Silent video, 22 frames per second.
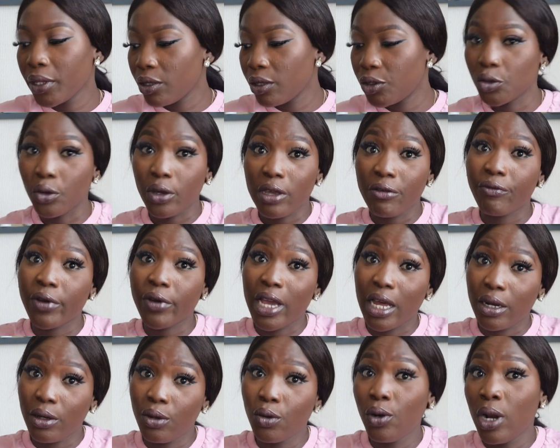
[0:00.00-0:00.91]
So if I
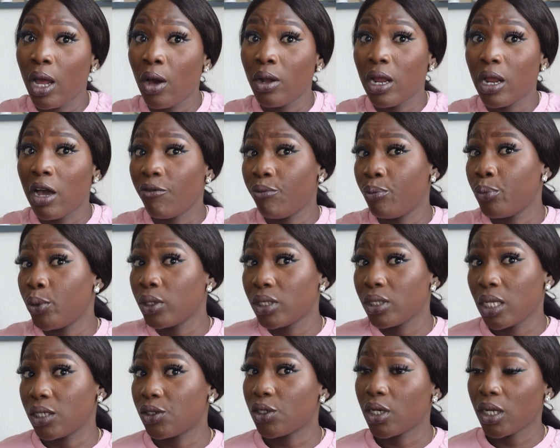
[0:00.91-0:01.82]
had known, I would have
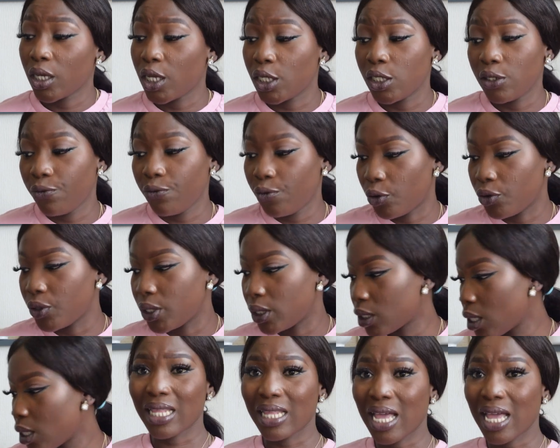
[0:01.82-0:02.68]
bought extra kg for it. It's